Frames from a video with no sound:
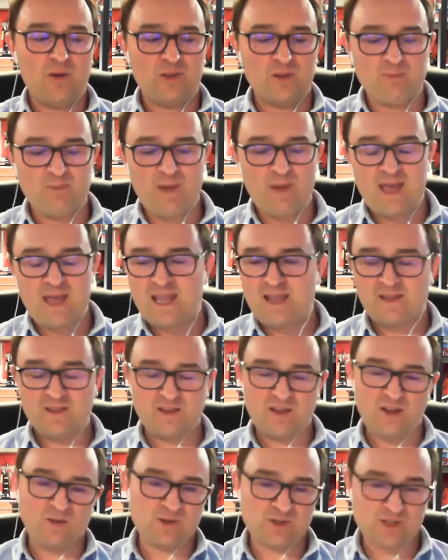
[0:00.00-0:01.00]

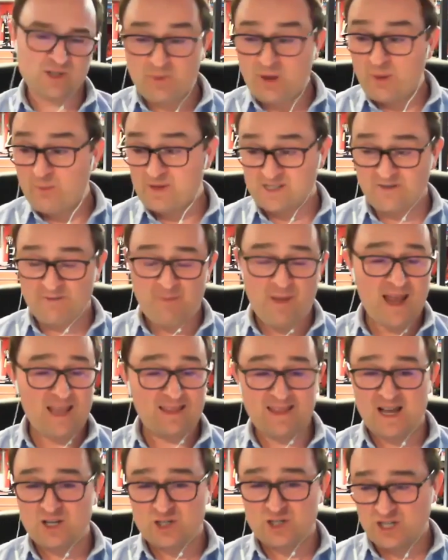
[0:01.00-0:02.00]
Making some companies have made
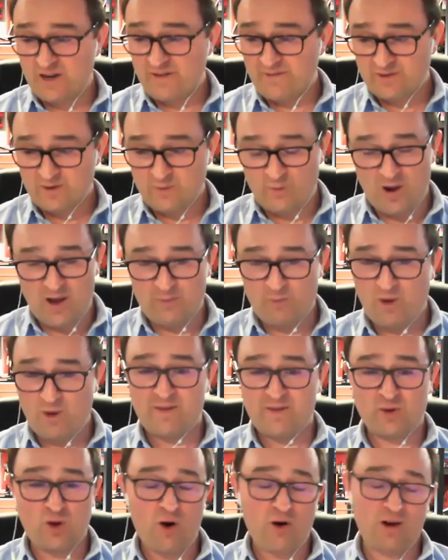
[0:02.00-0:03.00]
that shift, and where
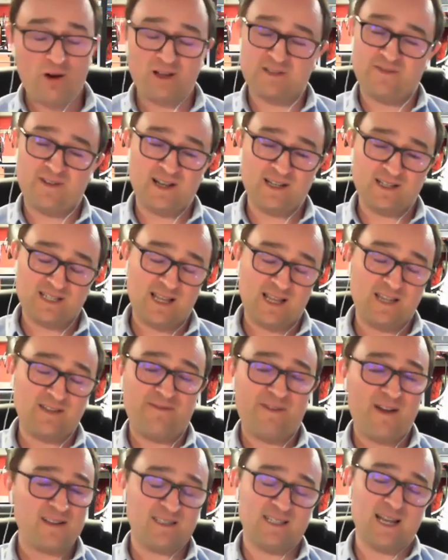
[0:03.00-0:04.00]
they've gone is
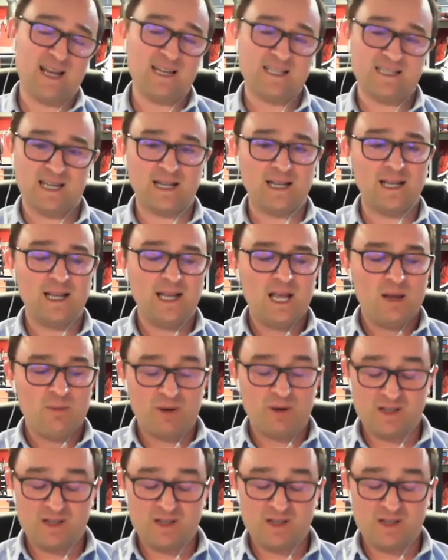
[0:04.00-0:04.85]
fascinating. But